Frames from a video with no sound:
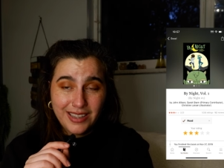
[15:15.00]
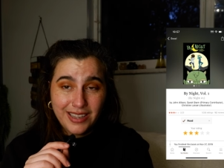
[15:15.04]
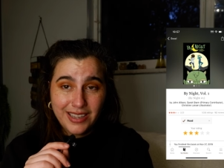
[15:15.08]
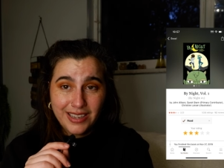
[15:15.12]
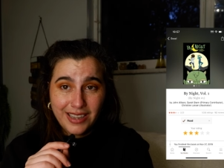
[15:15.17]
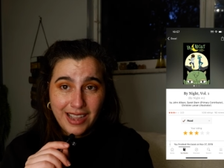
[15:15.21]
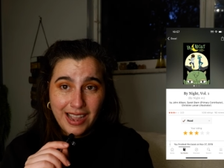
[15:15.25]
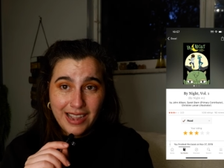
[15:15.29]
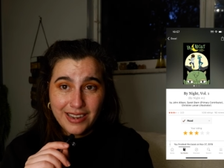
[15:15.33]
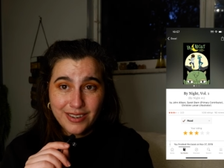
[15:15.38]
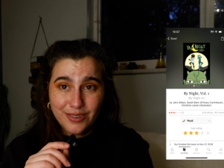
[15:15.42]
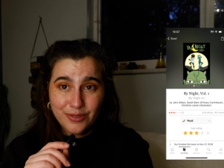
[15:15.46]

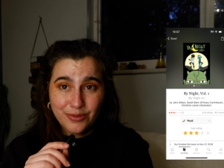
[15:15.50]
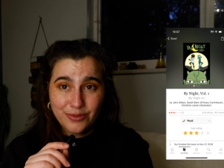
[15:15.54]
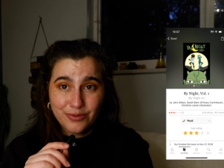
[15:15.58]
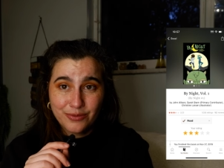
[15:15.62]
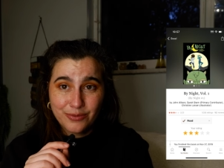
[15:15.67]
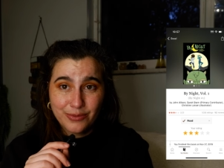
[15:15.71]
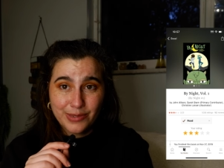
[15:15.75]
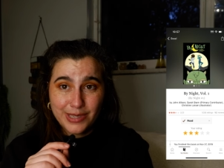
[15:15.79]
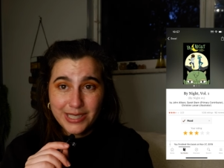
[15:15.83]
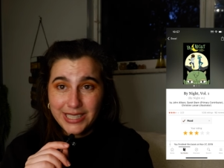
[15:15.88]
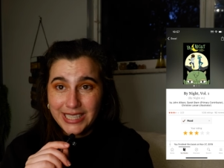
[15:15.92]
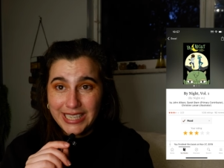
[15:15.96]
like, I
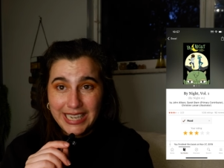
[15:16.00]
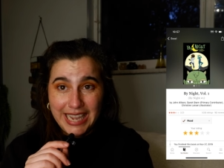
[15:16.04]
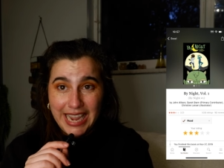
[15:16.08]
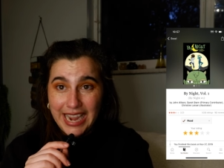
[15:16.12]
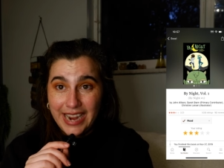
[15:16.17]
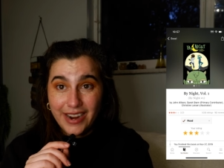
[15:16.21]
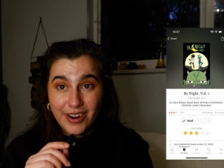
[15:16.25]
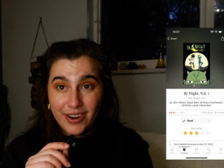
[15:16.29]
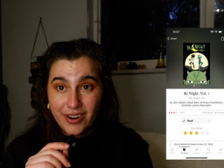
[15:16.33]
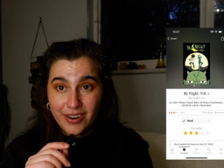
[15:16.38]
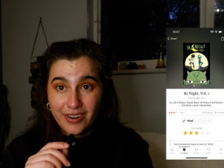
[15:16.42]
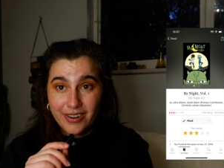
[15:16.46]
don't really
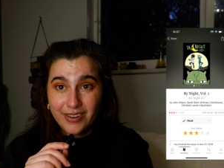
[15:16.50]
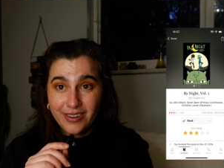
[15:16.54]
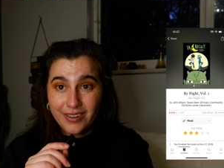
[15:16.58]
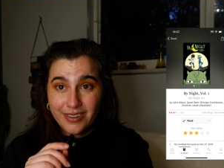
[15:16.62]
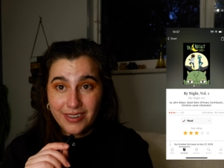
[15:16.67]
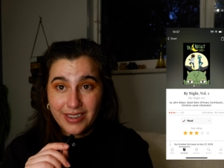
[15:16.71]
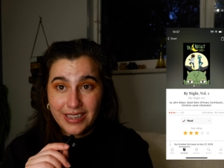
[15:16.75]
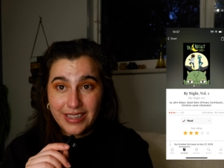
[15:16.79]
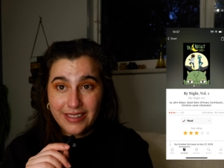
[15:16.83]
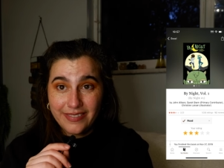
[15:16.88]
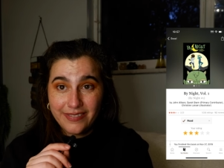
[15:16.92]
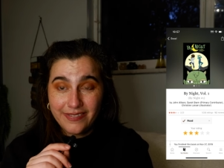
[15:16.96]

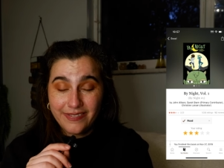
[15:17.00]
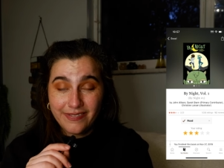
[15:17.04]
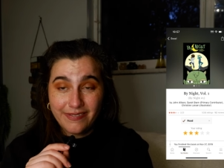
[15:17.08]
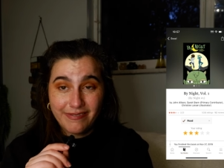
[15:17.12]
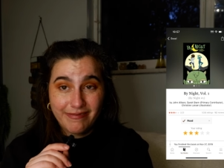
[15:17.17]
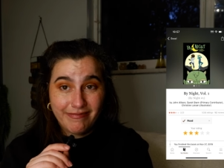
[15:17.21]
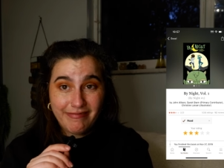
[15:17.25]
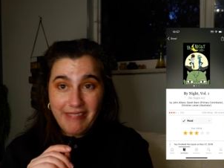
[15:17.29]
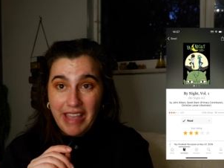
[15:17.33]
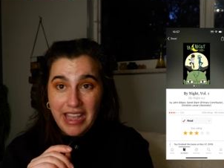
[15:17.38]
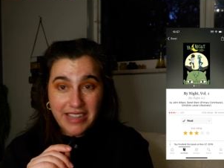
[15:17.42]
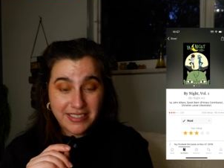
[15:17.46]
care.
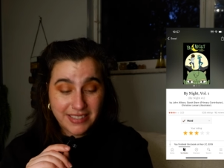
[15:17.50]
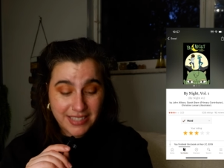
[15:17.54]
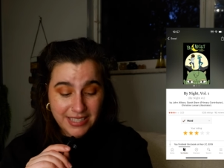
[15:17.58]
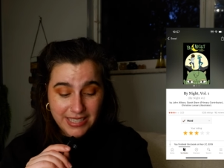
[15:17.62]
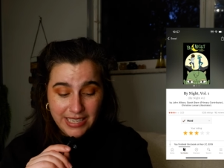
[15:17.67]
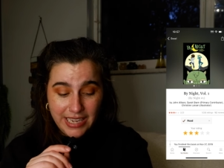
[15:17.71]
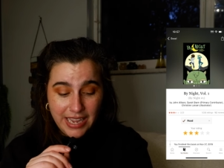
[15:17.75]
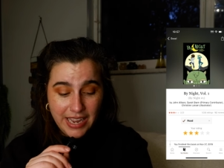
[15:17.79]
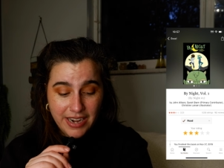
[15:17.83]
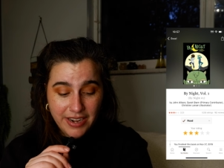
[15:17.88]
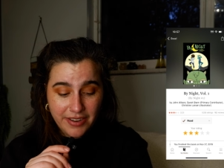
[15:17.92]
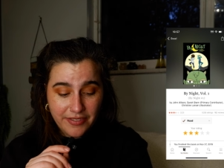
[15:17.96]
And that's
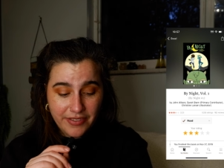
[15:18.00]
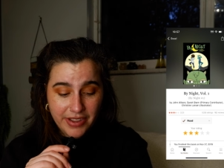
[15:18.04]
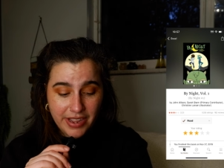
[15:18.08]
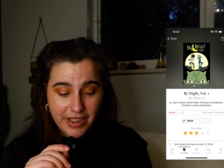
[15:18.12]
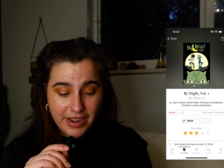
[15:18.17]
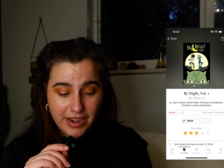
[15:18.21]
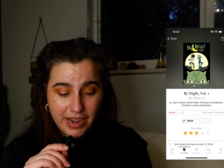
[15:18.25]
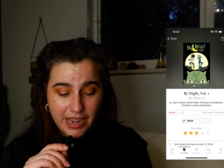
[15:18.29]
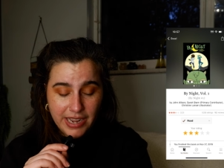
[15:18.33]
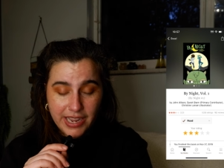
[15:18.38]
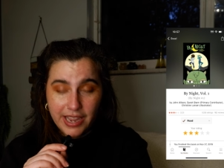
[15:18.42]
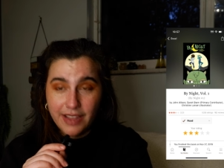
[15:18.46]
the end of
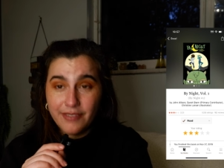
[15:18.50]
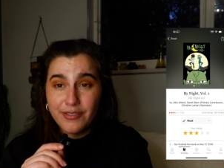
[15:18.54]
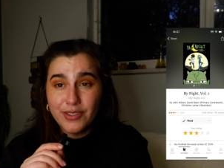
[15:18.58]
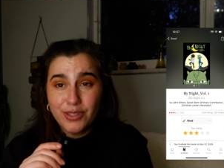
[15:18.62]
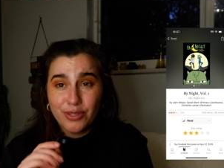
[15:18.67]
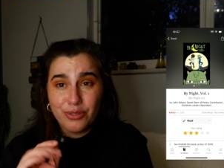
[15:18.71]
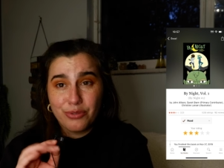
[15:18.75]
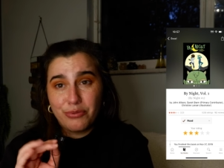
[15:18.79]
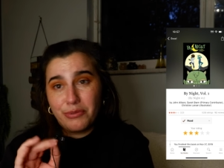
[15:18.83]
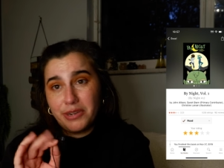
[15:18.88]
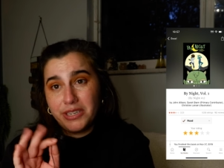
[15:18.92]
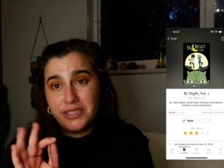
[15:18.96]
it. I gave
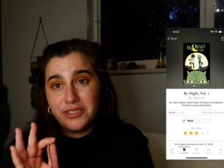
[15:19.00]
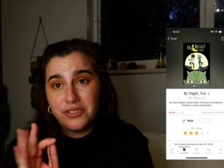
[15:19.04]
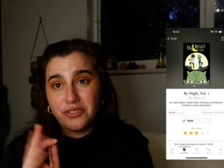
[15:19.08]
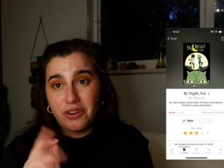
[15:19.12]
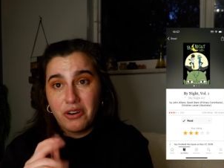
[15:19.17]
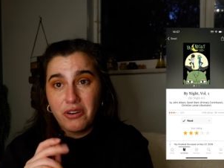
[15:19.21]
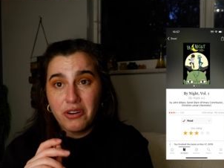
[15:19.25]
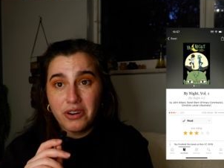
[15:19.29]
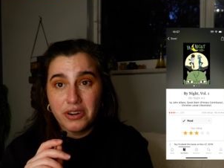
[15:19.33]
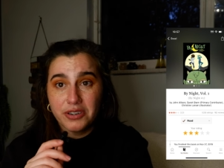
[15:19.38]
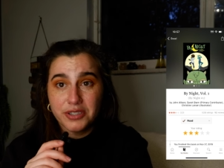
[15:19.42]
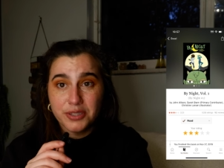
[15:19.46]
it 3
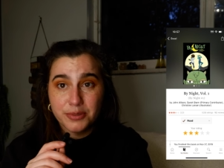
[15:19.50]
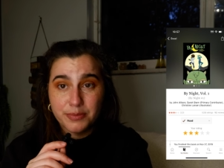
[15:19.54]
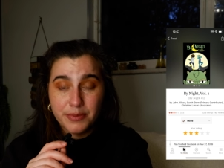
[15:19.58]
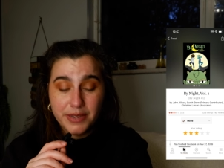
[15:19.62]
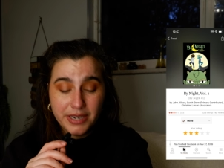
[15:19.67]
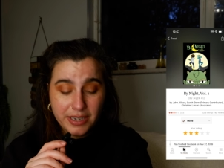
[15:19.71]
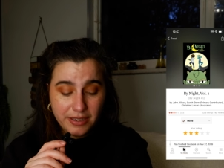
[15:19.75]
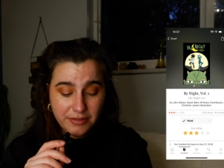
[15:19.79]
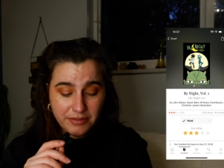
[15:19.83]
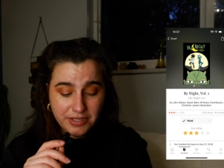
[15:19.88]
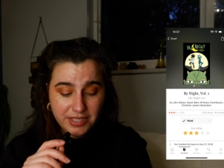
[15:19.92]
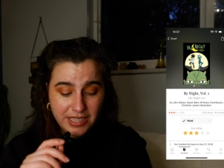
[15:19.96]
stars,
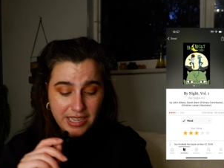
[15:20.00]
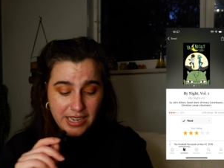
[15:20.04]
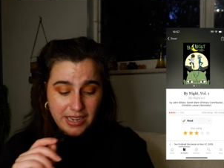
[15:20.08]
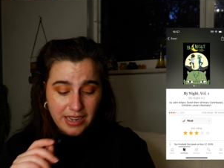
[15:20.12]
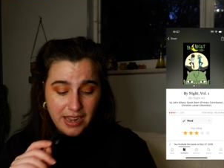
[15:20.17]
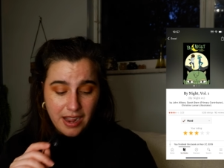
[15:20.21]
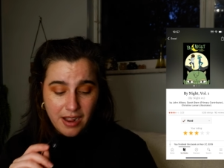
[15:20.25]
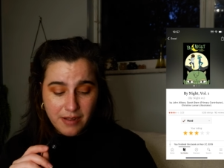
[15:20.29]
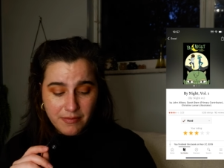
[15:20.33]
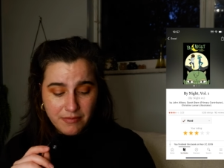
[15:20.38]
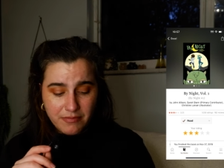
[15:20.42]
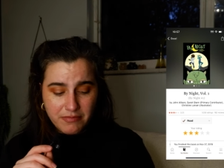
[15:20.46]
but it was
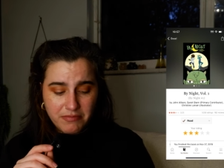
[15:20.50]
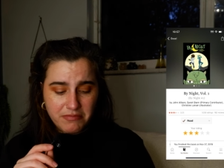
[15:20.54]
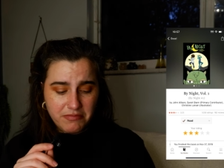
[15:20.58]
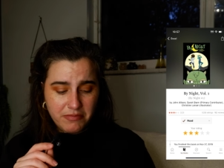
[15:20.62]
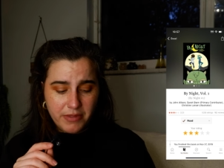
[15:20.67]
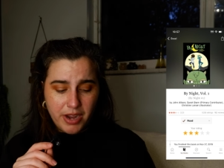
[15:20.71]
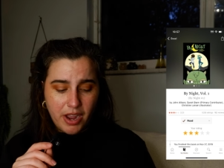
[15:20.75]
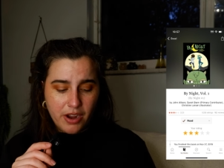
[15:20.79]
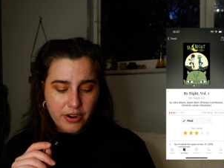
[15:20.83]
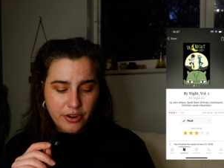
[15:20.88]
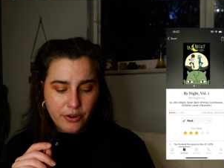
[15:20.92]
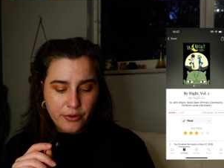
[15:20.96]
like, I'm
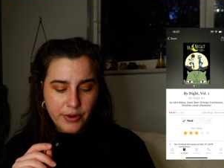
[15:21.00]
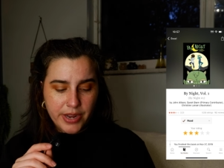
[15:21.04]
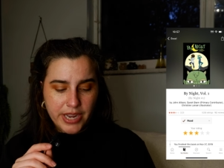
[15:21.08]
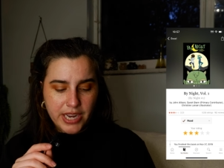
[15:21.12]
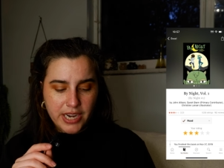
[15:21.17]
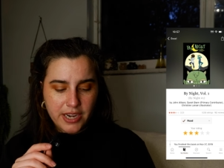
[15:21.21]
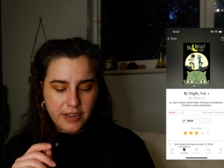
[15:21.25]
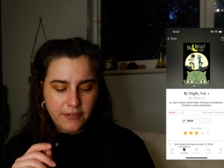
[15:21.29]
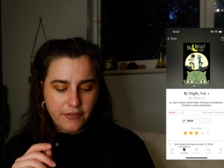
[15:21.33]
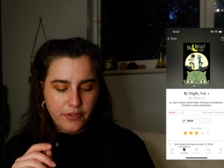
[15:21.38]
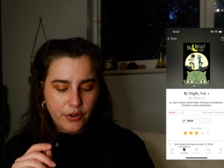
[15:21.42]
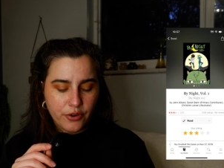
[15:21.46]
not
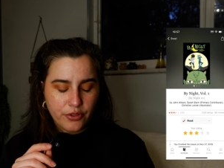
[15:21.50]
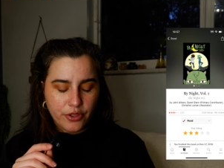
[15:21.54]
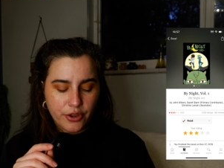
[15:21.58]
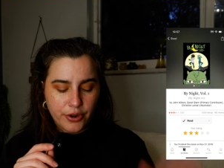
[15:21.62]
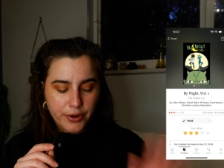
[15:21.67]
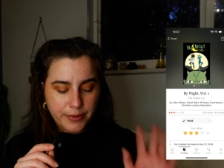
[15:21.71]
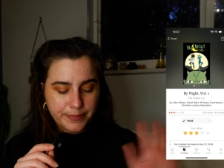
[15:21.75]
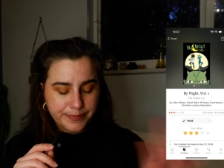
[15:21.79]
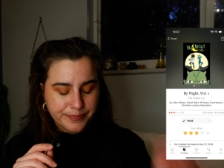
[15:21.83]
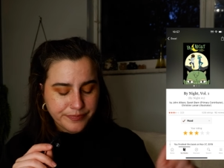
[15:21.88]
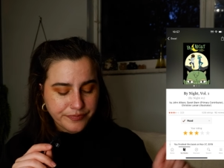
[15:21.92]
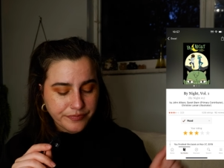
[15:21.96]
going any
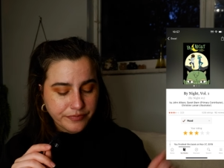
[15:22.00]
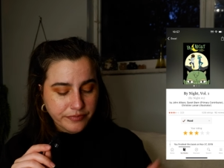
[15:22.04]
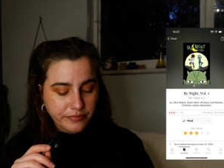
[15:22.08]
further.